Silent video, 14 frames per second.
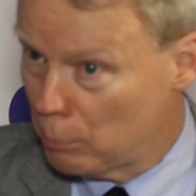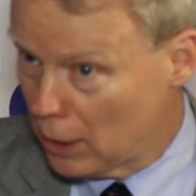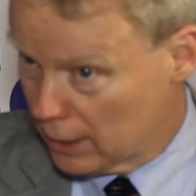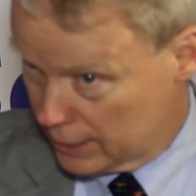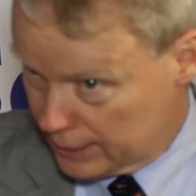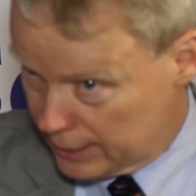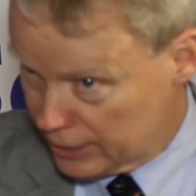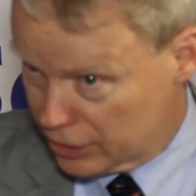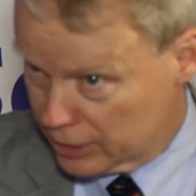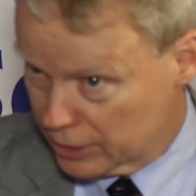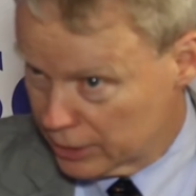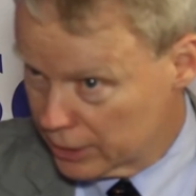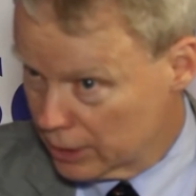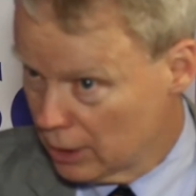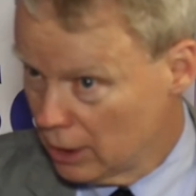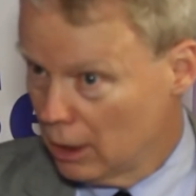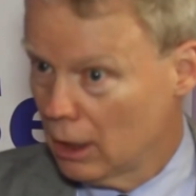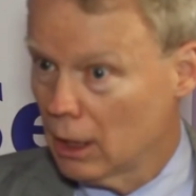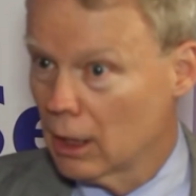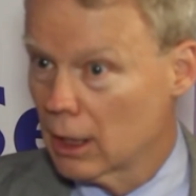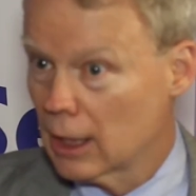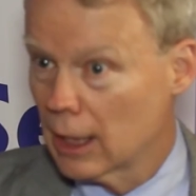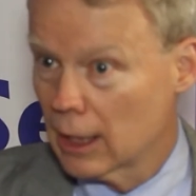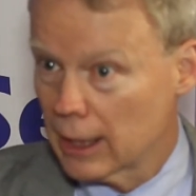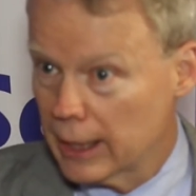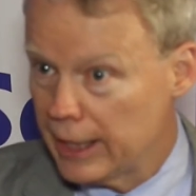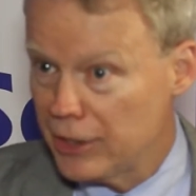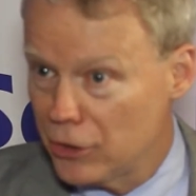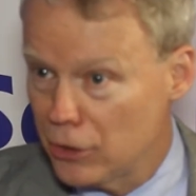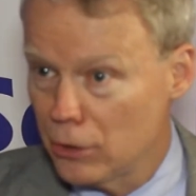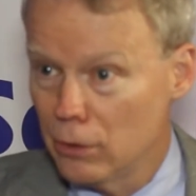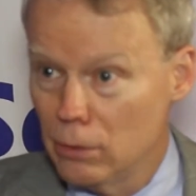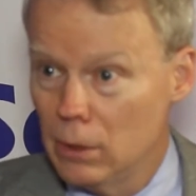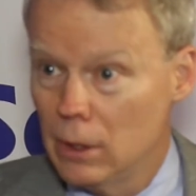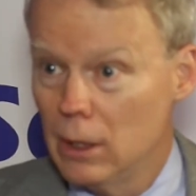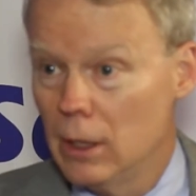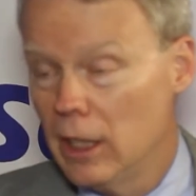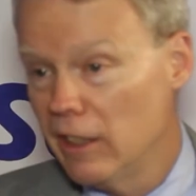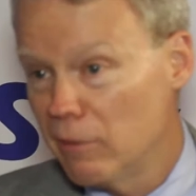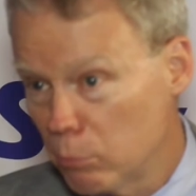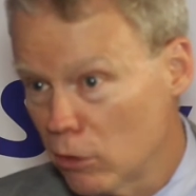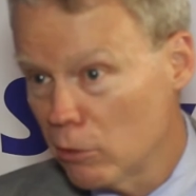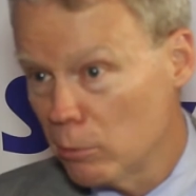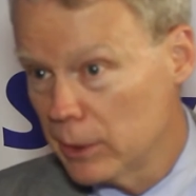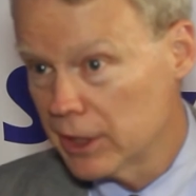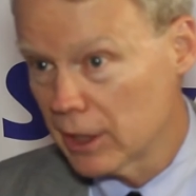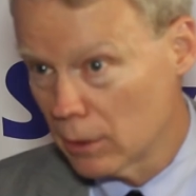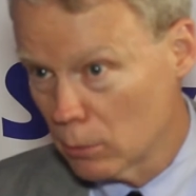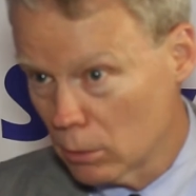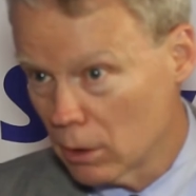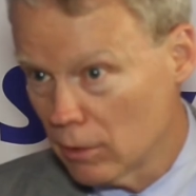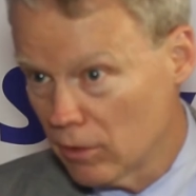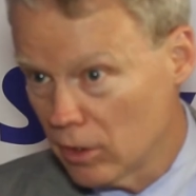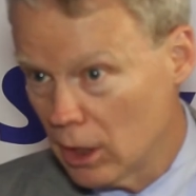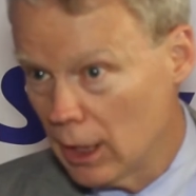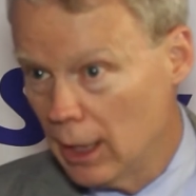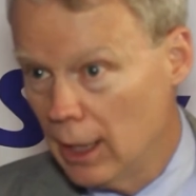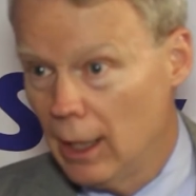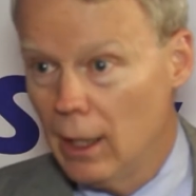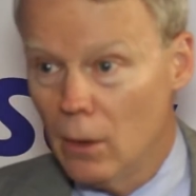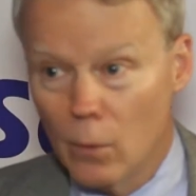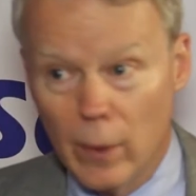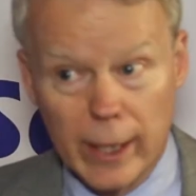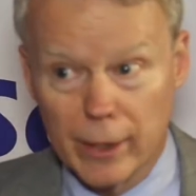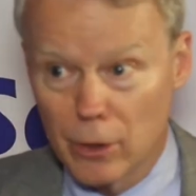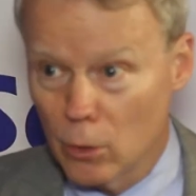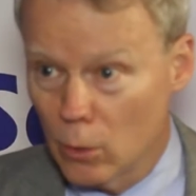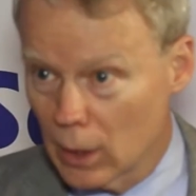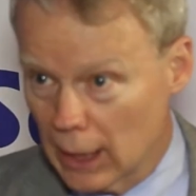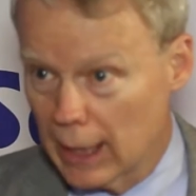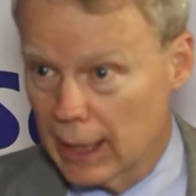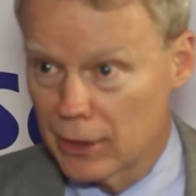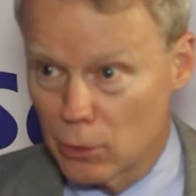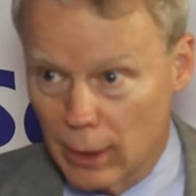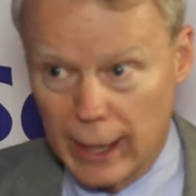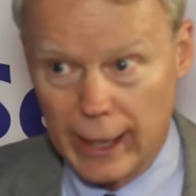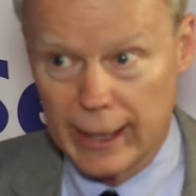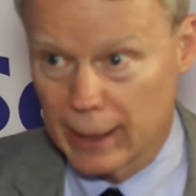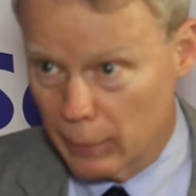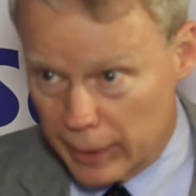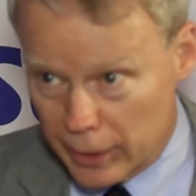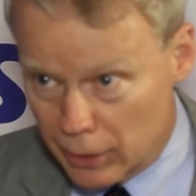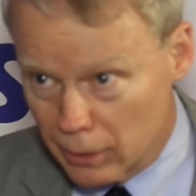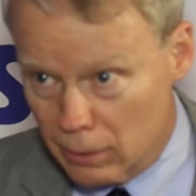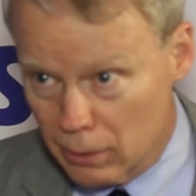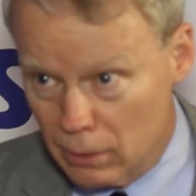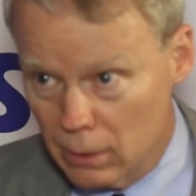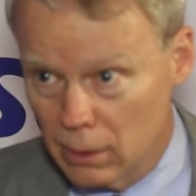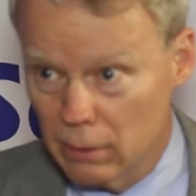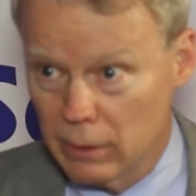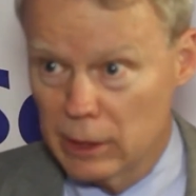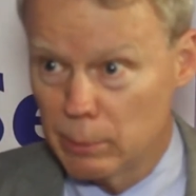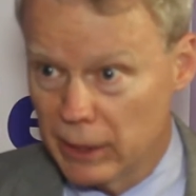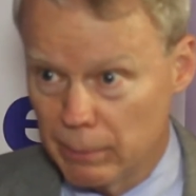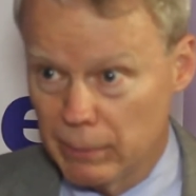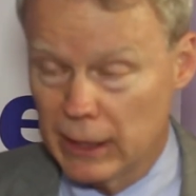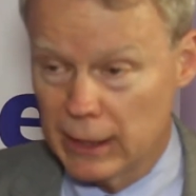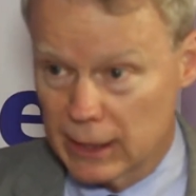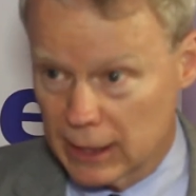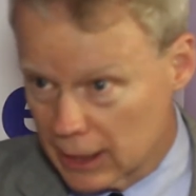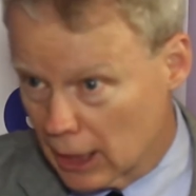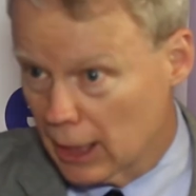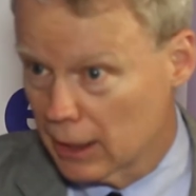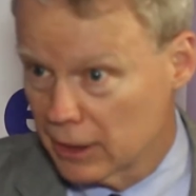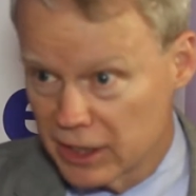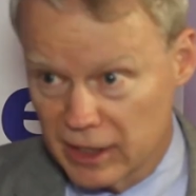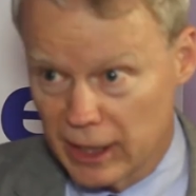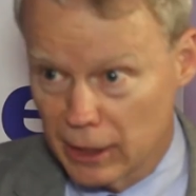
politicians, are going to lead to improvements in the rule of law. We can do a lot of training, and we do. We spend millions of dollars a